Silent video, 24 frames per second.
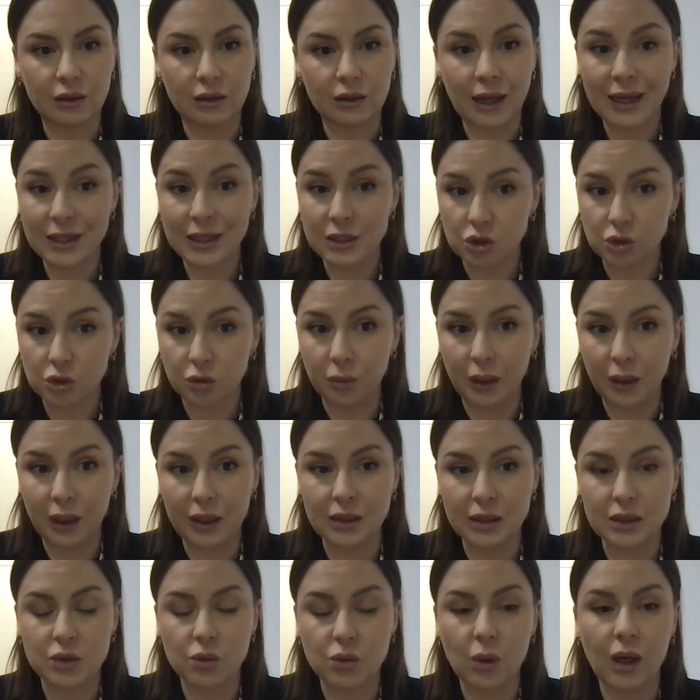Escobar
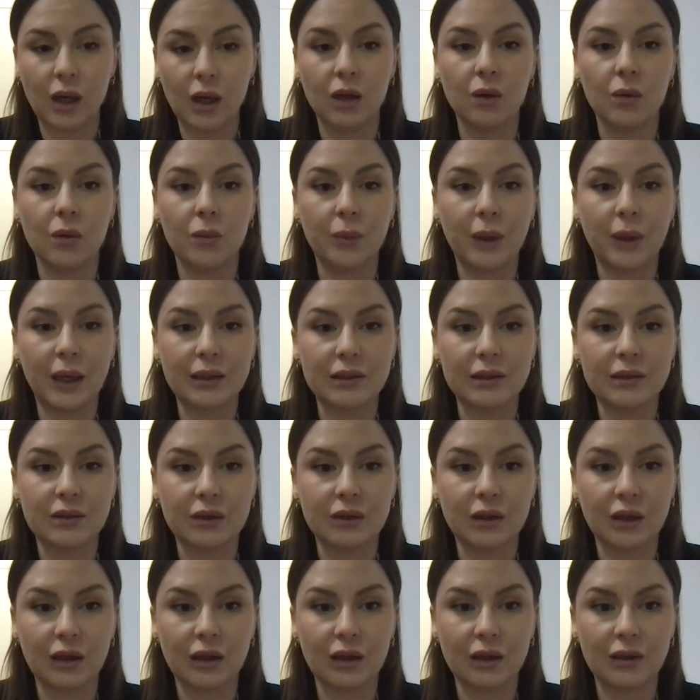as well. But
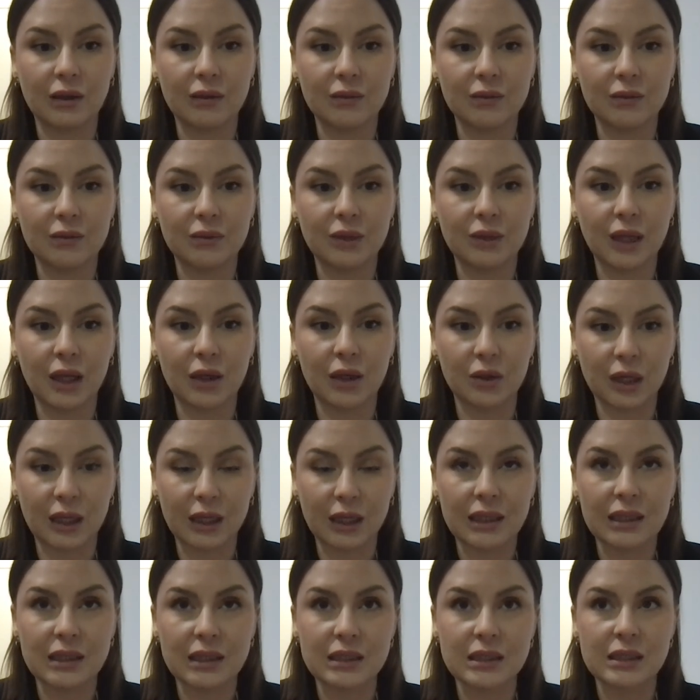there
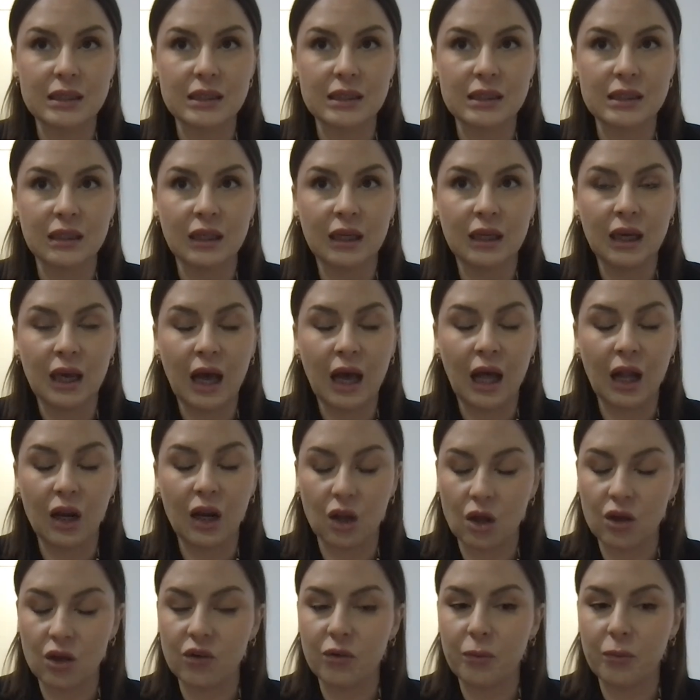is a lot
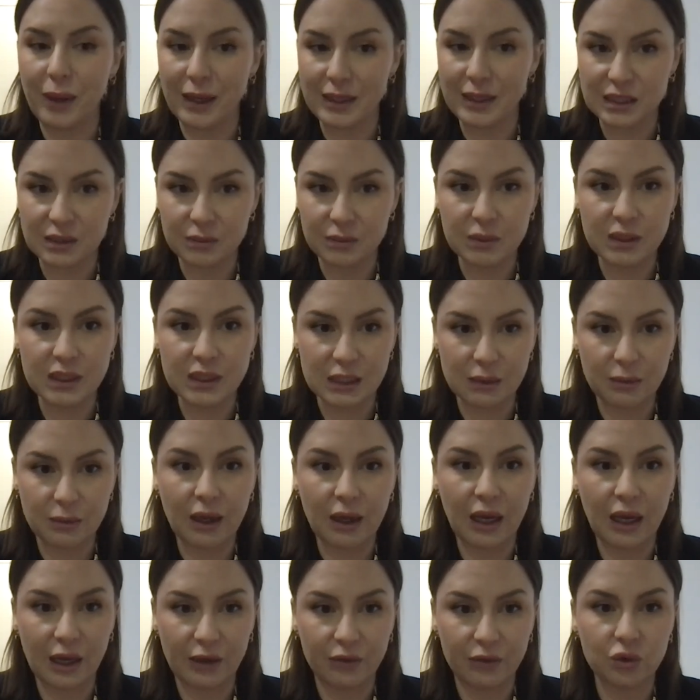of pessimism, I
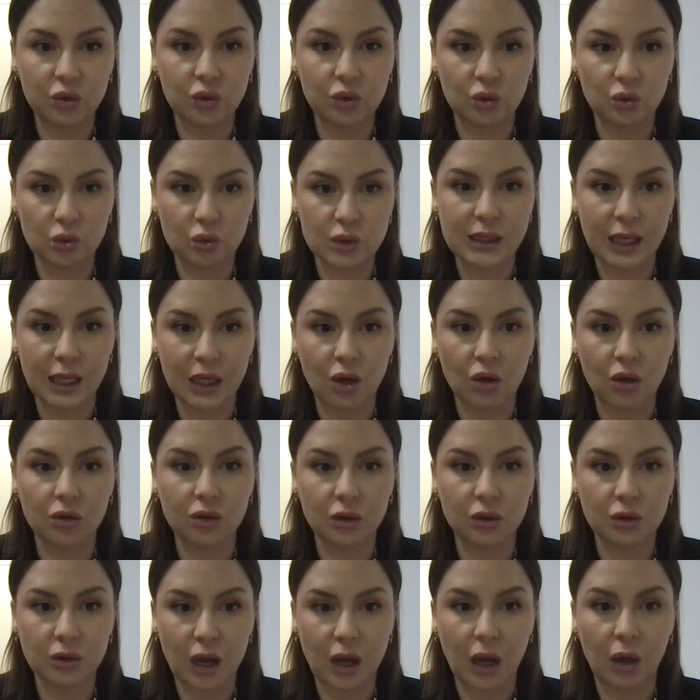have to say, on the
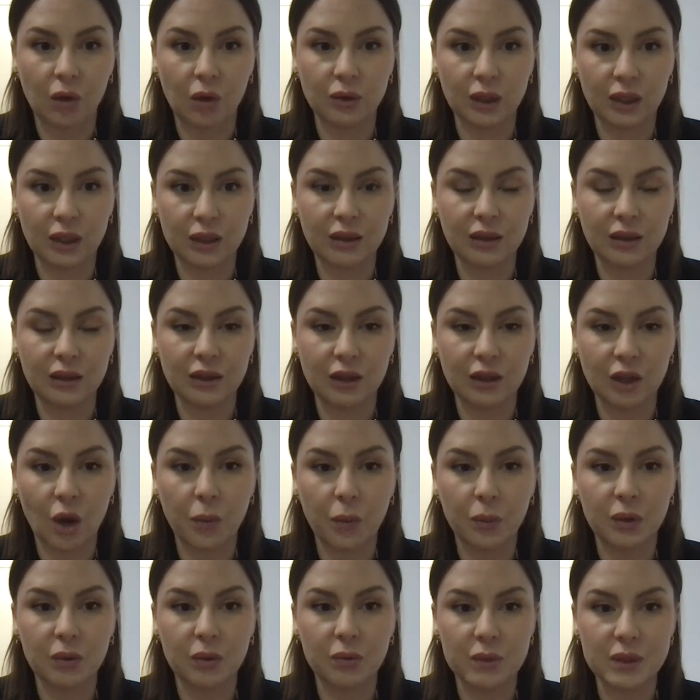ground. I think the
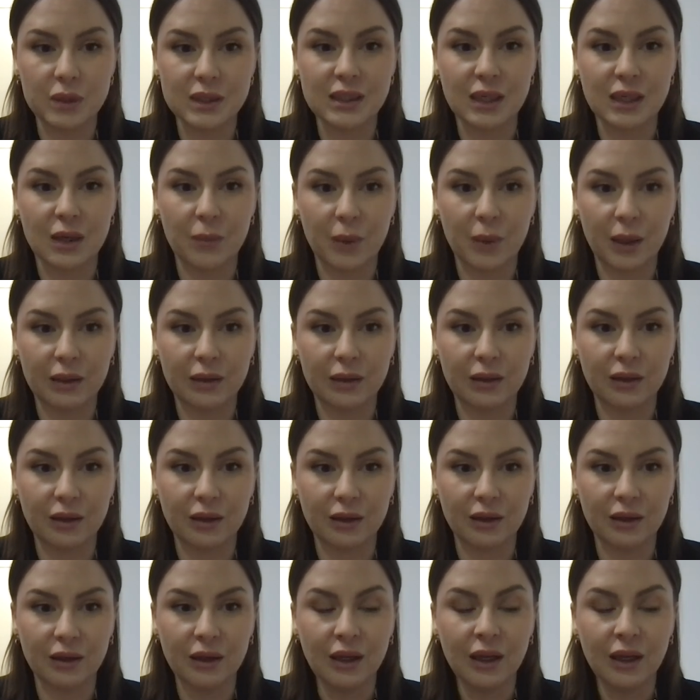optimism
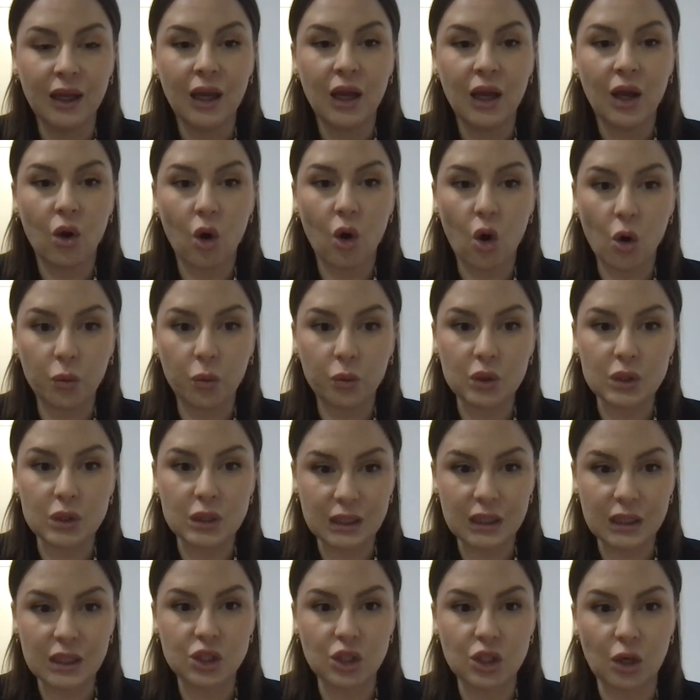and hope to
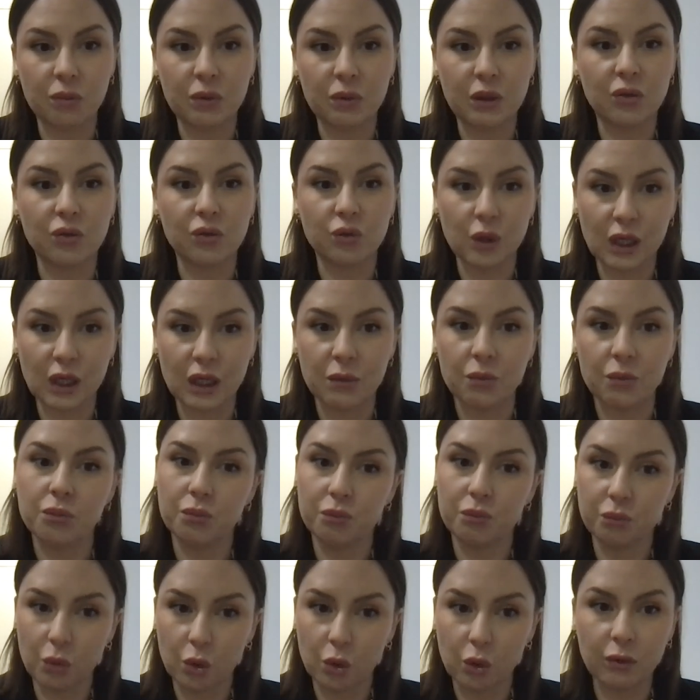see something really
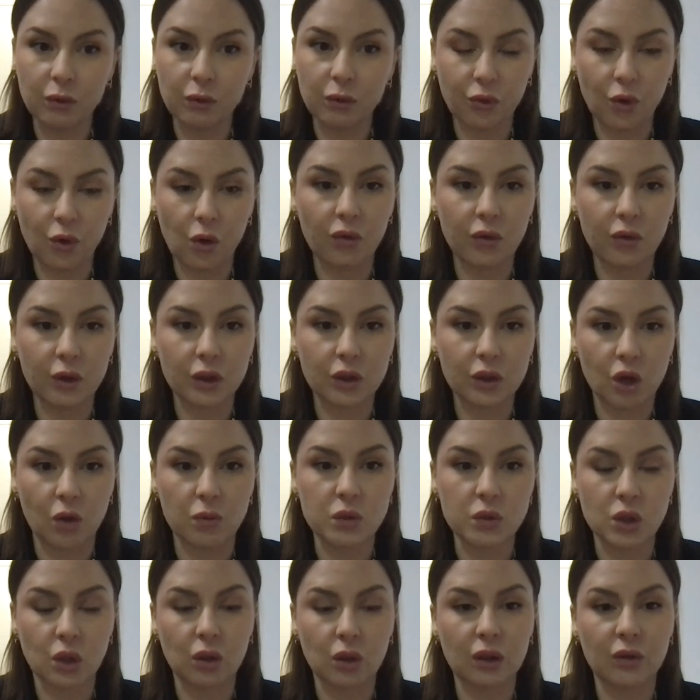moving forward
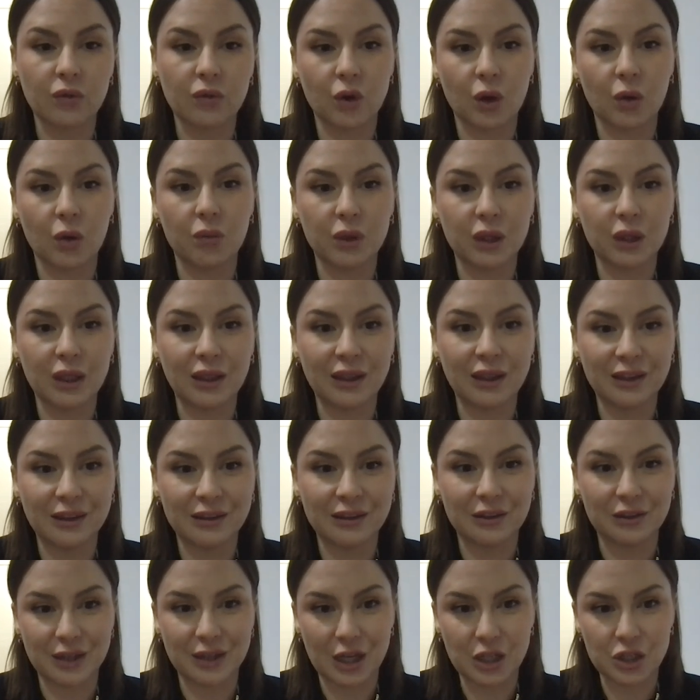comes only from the
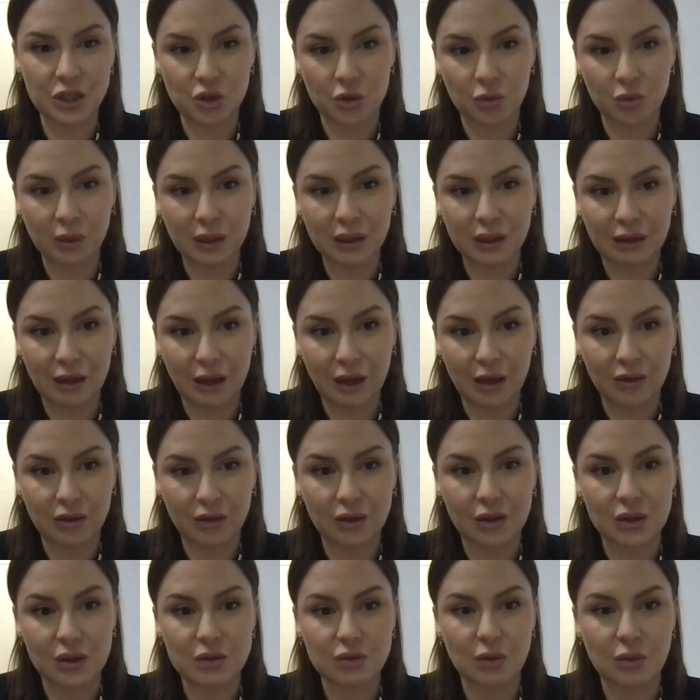international
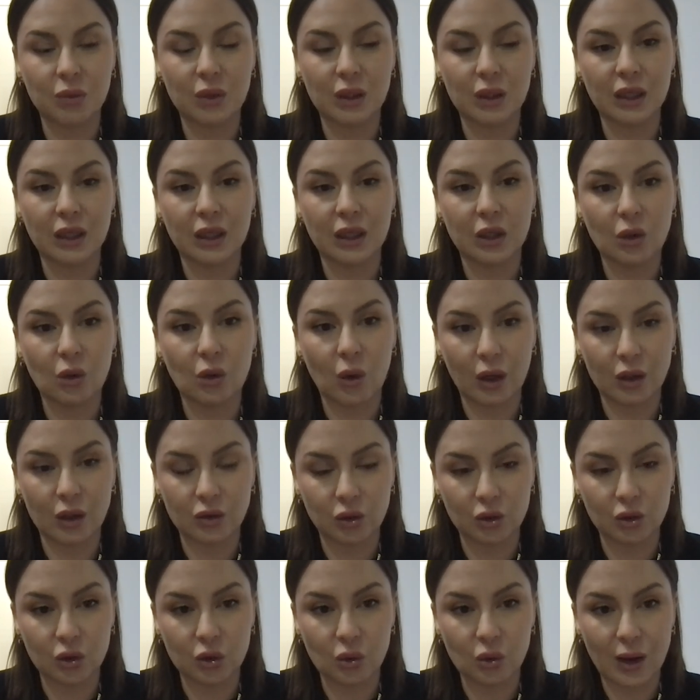mediators, from the EU and
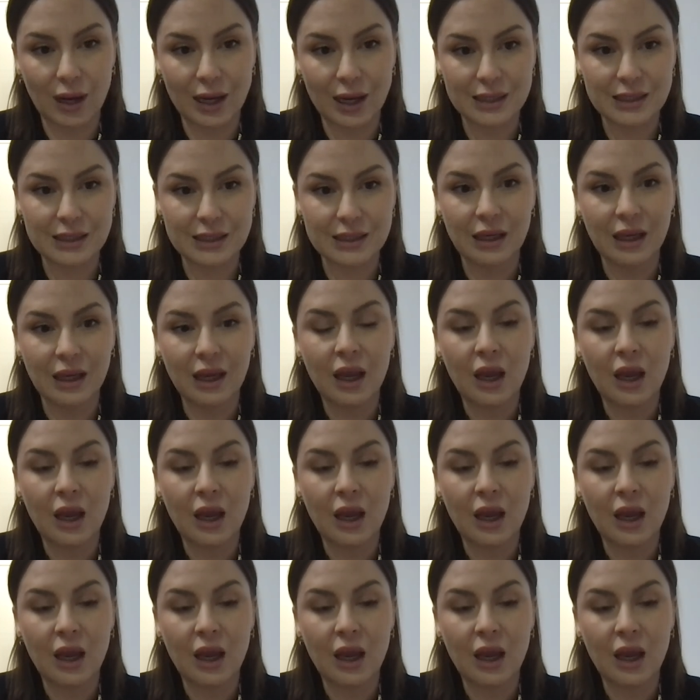the US.